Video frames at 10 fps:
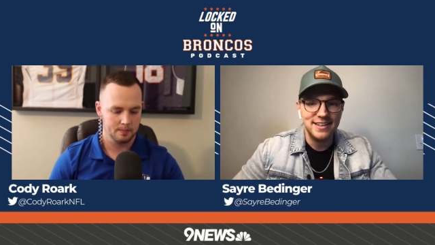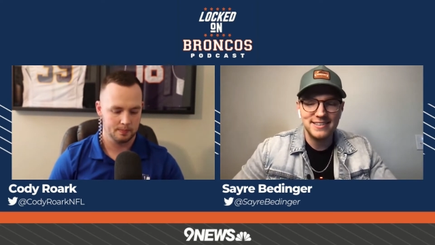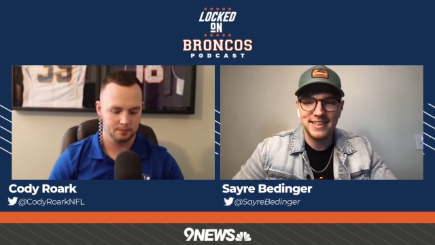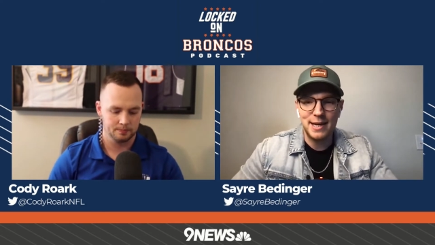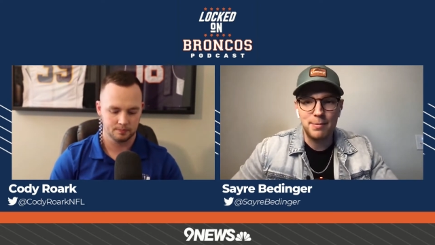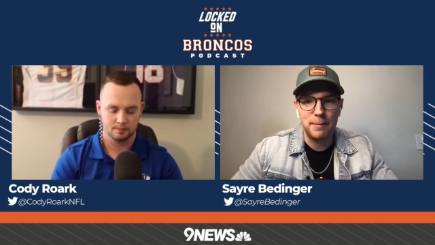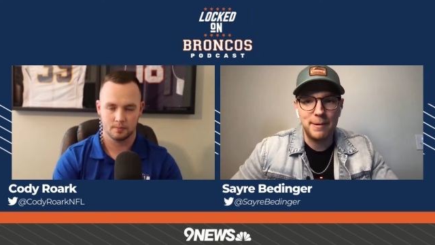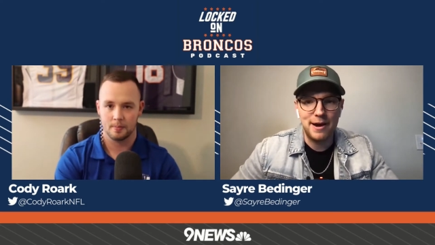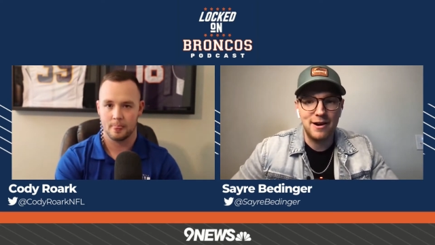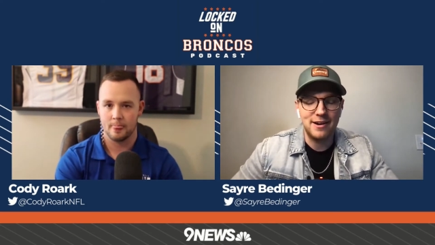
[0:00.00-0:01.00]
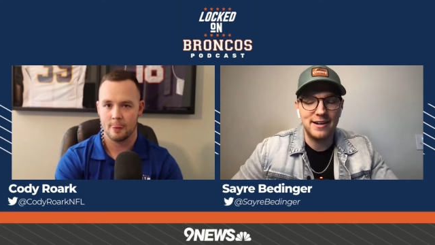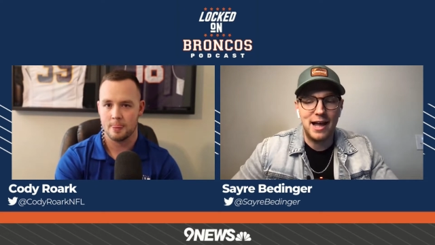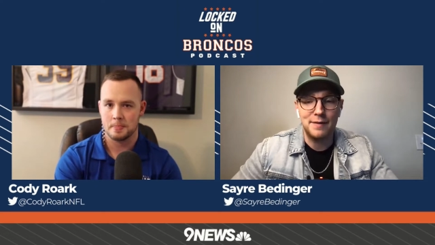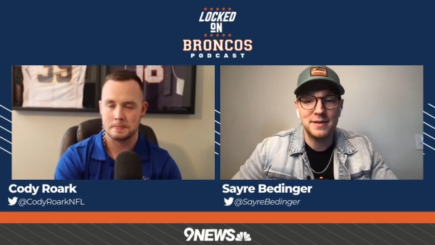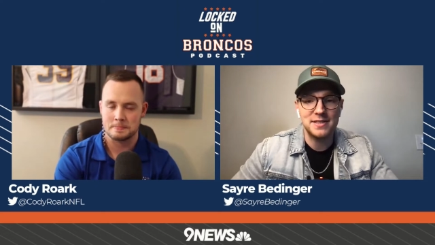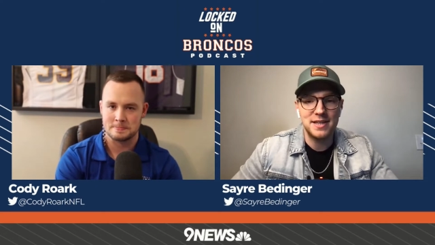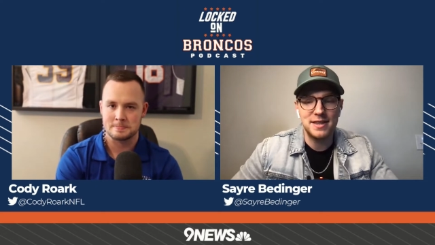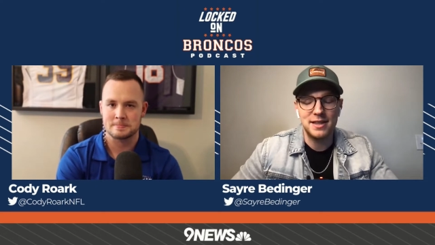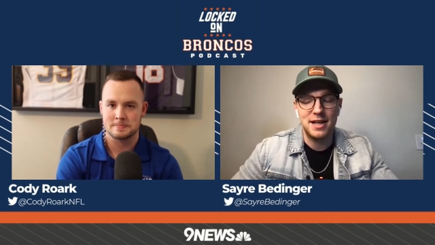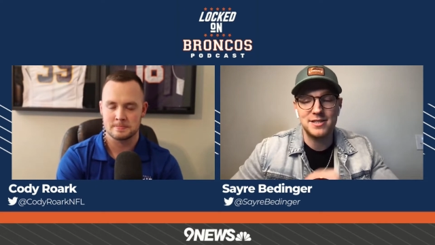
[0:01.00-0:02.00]
Speaker 1: to get prepared, and obviously
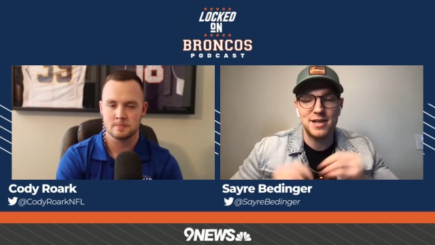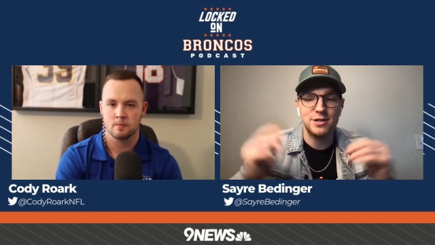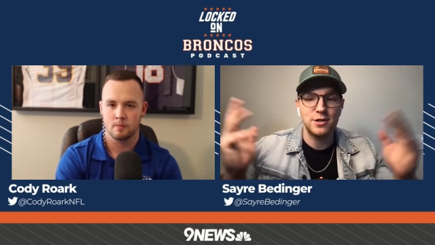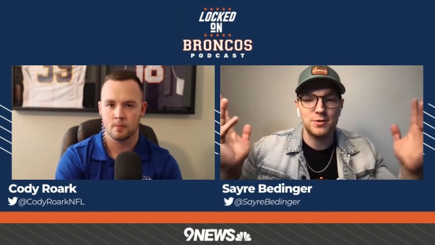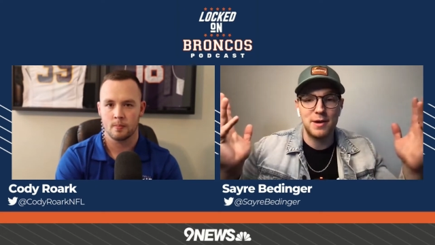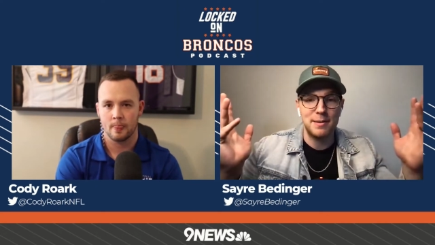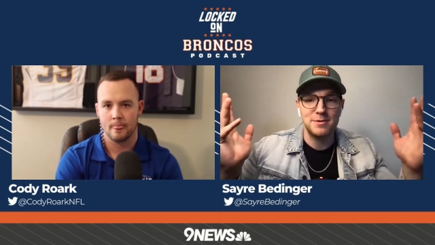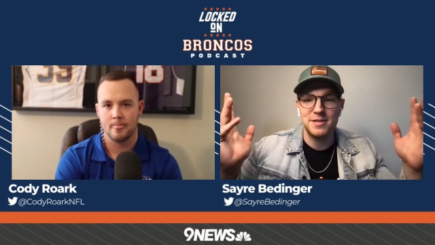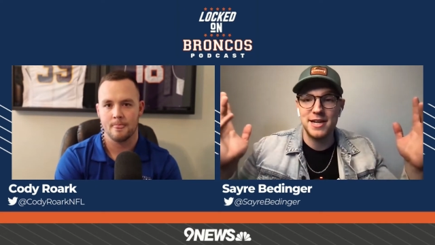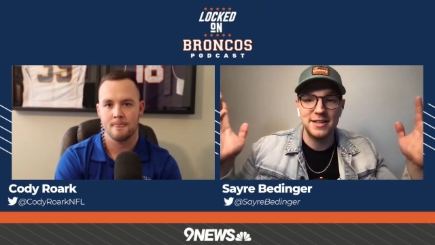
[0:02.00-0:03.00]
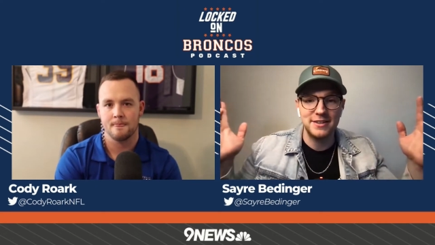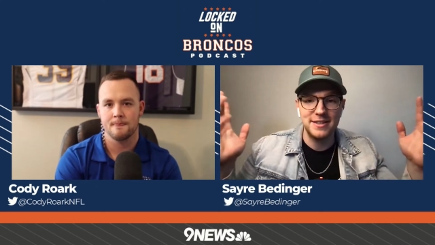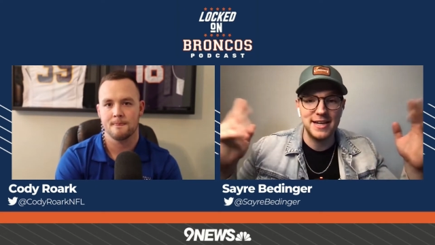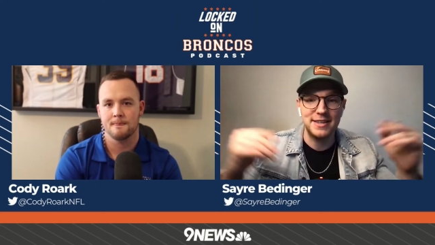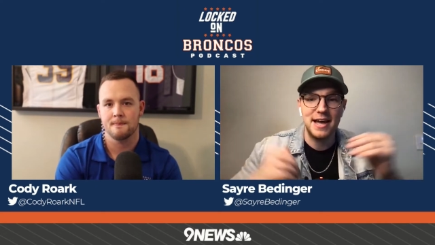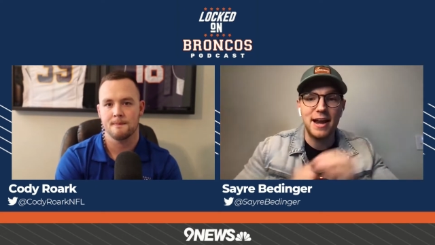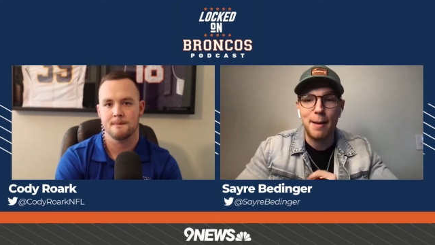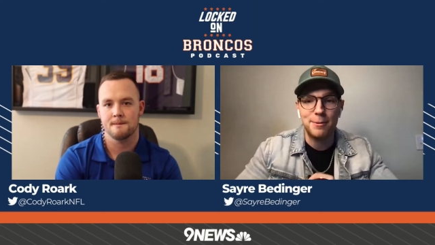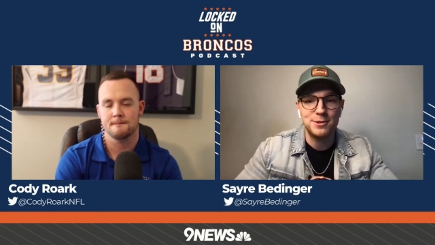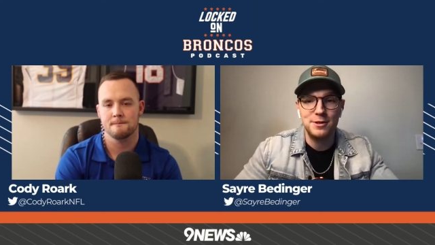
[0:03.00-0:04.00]
the Los Angeles Rams take take that
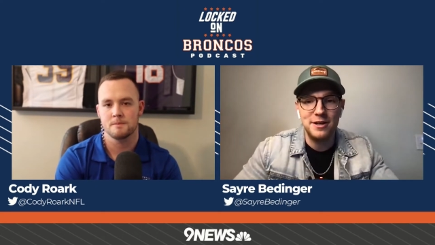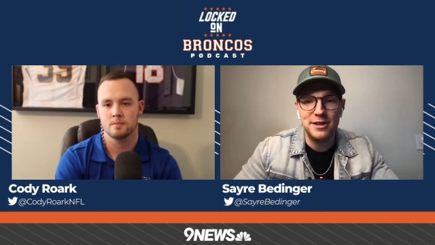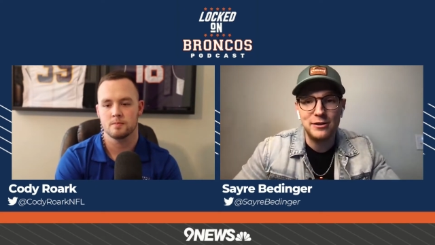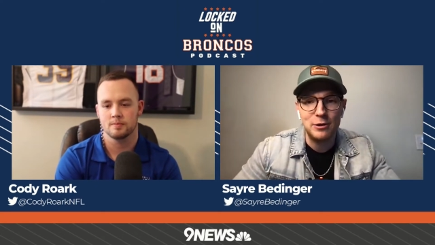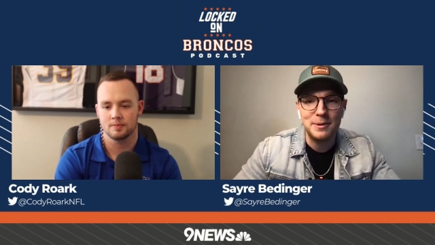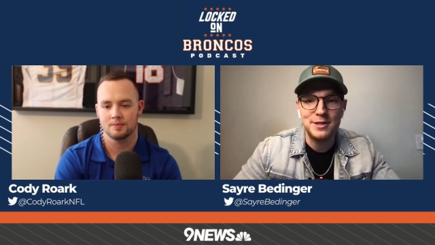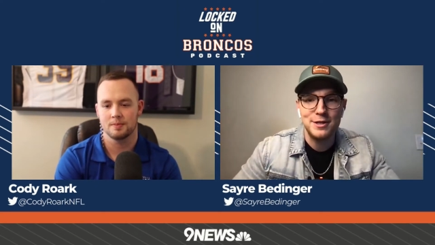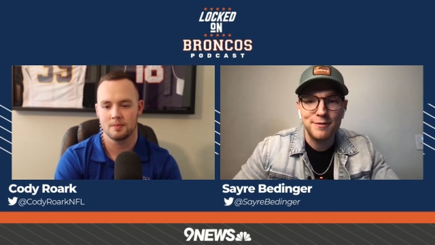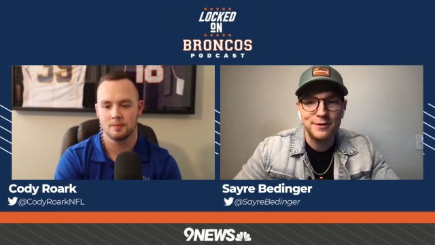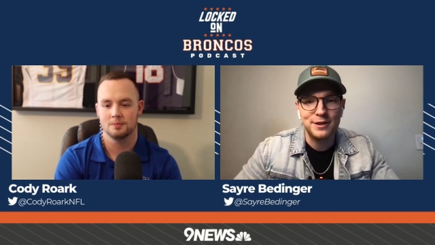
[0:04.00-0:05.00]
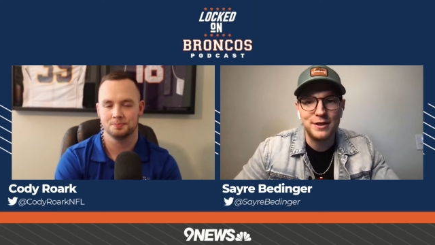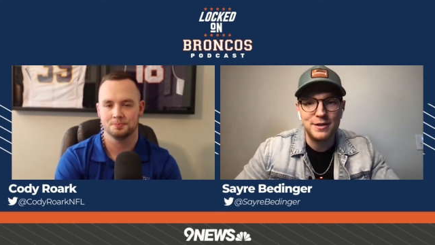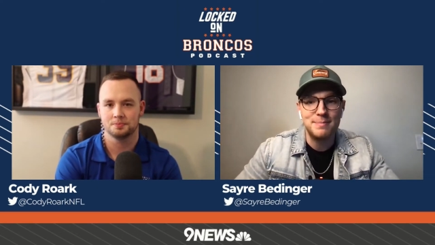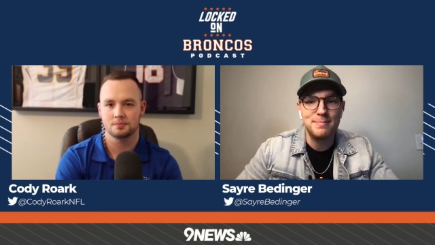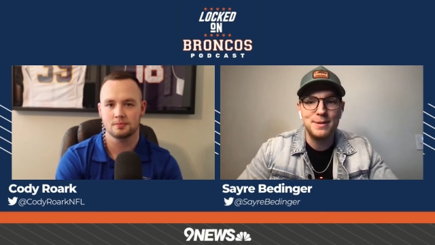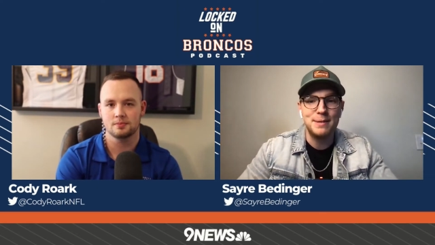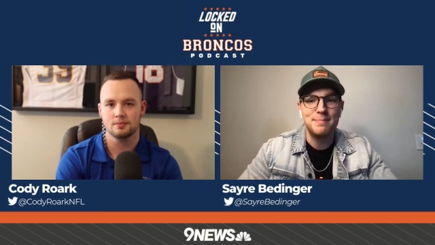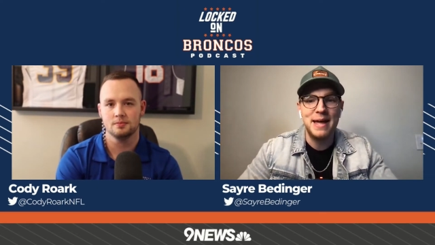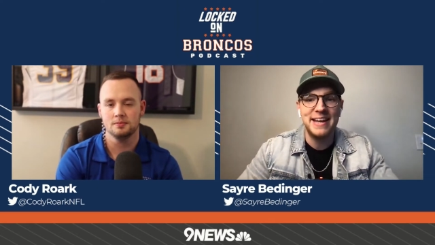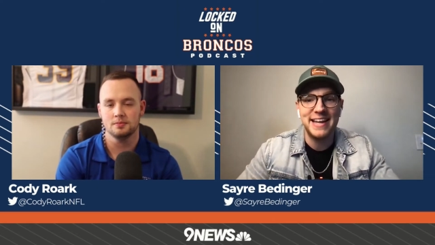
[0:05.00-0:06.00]
opportunity a little bit differently than
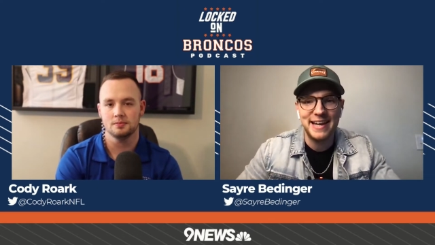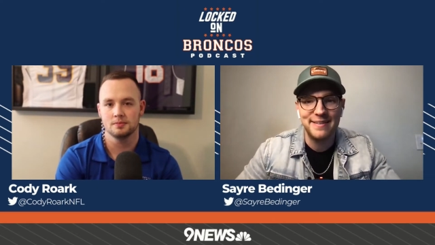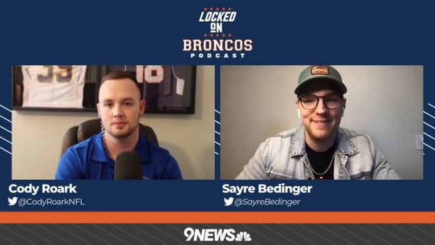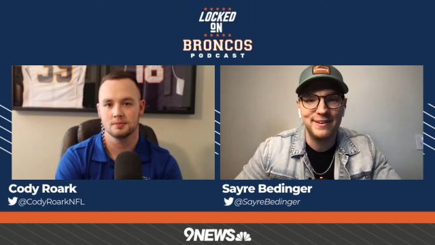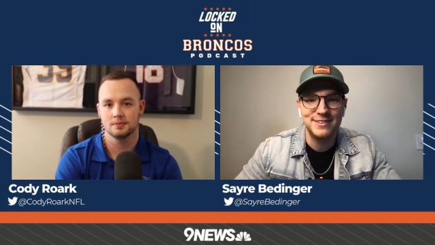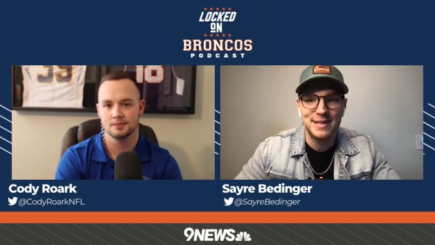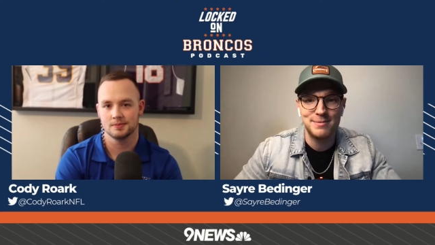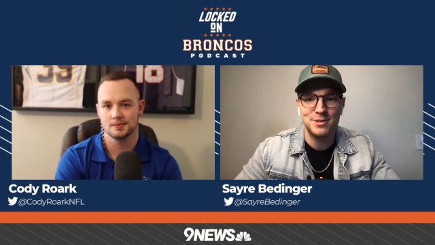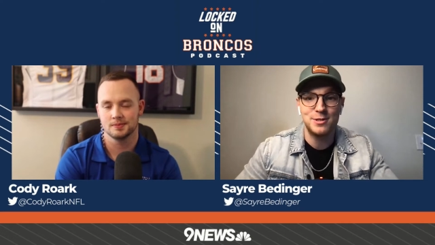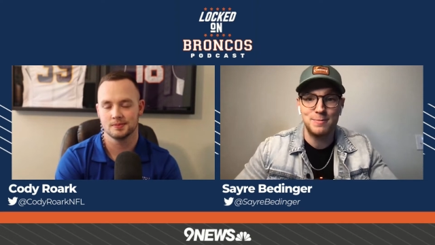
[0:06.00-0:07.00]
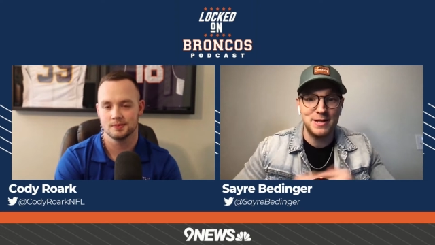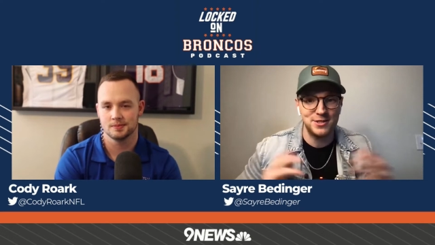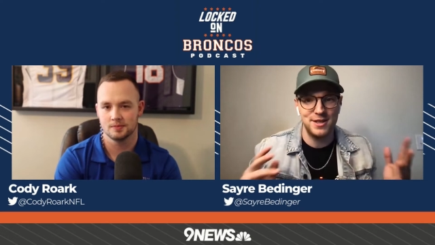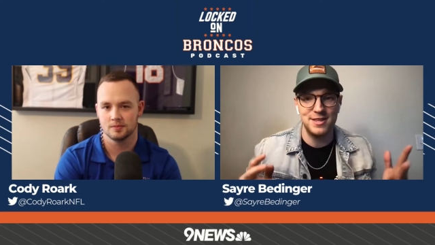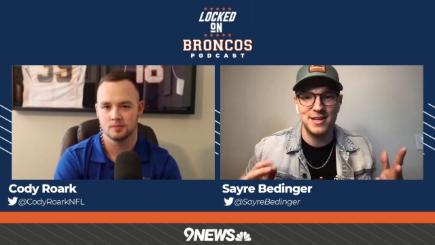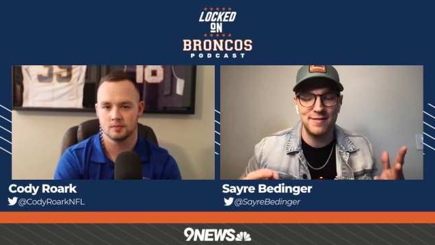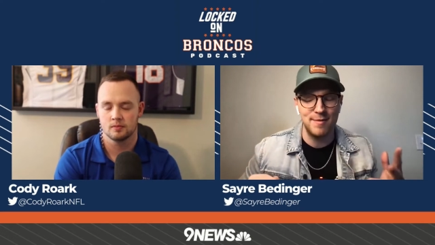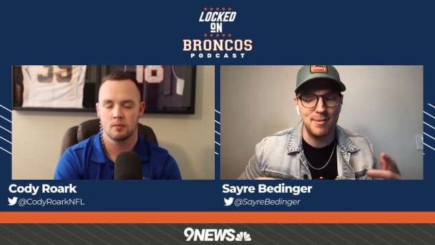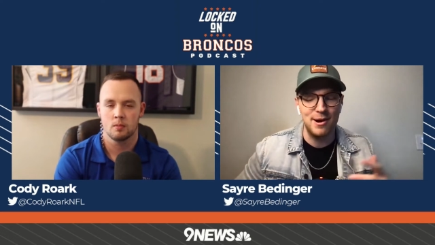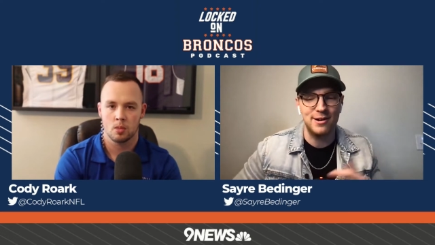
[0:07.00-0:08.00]
than many N F L teams do, especially the
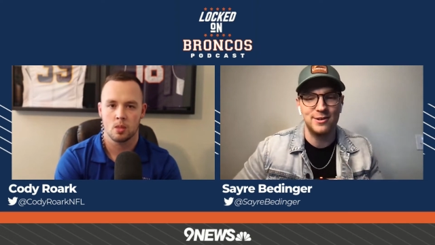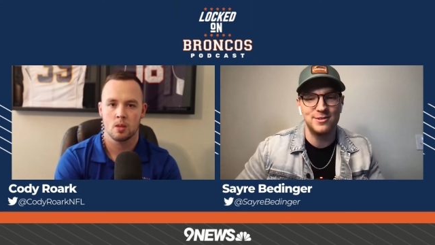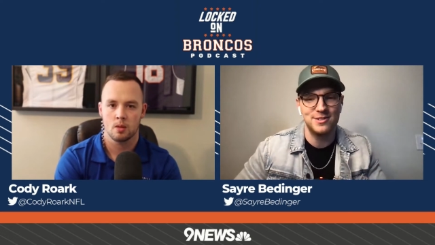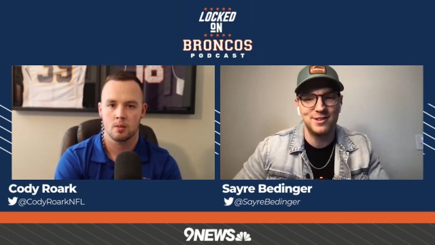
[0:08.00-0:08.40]
Denver Broncos.